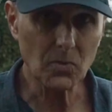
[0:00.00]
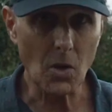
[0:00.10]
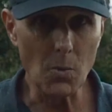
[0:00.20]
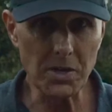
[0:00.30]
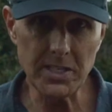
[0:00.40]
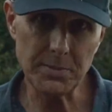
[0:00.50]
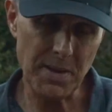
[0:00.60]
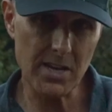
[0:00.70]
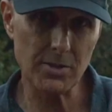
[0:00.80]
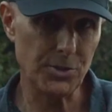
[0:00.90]
one of these
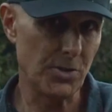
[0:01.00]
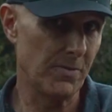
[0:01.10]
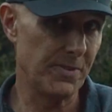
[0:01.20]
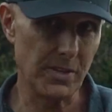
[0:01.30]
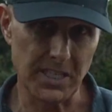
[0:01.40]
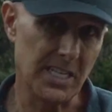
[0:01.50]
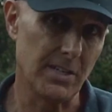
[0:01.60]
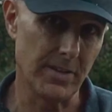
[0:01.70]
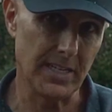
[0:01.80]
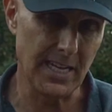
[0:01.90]
panels, you can feel the heat
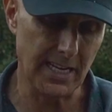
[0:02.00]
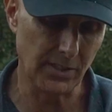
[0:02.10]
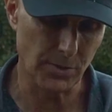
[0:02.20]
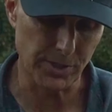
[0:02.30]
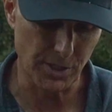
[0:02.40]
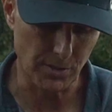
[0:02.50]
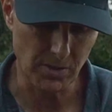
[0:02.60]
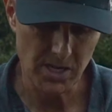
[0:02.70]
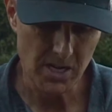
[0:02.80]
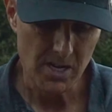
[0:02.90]
radiating toward you.
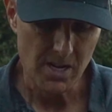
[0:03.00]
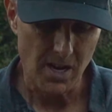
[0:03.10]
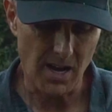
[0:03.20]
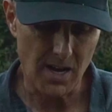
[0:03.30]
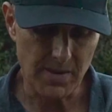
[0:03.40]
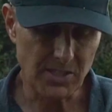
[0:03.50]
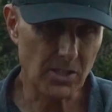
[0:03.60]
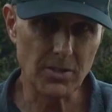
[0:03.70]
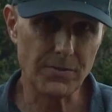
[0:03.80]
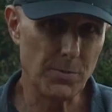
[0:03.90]
I
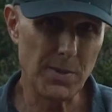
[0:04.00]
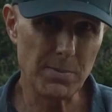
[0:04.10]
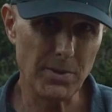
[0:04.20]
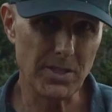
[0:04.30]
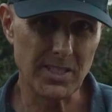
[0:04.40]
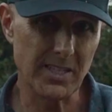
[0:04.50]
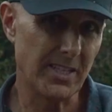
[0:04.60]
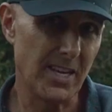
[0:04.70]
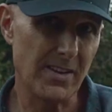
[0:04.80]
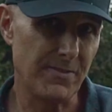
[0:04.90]
talked to a few people that said
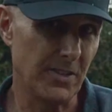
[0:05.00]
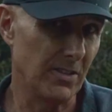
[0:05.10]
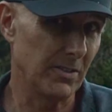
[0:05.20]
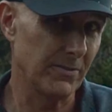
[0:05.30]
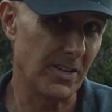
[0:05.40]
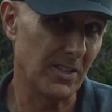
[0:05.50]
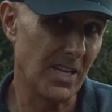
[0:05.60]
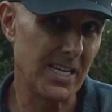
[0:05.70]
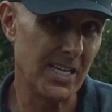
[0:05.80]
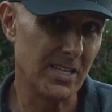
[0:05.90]
that they felt
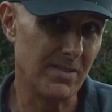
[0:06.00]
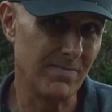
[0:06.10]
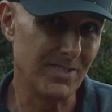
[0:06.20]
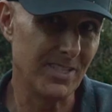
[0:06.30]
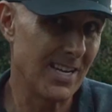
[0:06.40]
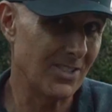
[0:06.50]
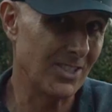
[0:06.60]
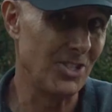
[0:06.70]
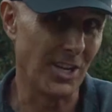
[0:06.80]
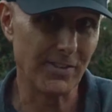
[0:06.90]
like it didn't actually
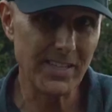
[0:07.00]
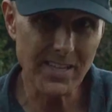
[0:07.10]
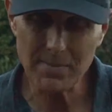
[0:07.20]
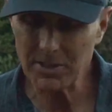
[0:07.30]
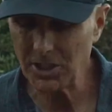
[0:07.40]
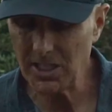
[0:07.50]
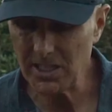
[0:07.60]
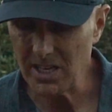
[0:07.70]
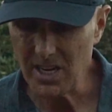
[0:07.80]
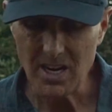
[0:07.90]
generate that much heat.
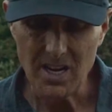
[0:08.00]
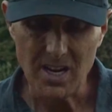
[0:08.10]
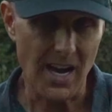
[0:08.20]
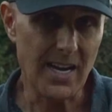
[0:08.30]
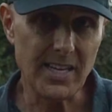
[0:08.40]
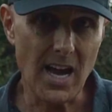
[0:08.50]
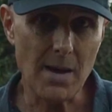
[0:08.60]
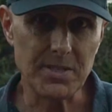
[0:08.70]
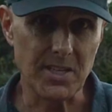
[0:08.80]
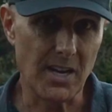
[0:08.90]
I had the
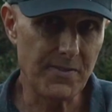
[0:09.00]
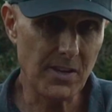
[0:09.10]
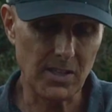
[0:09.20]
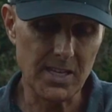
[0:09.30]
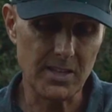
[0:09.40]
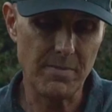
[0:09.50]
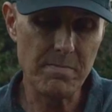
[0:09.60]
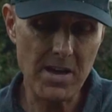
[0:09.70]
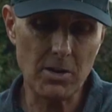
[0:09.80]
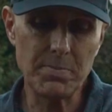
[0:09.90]
opposite. I felt like the metal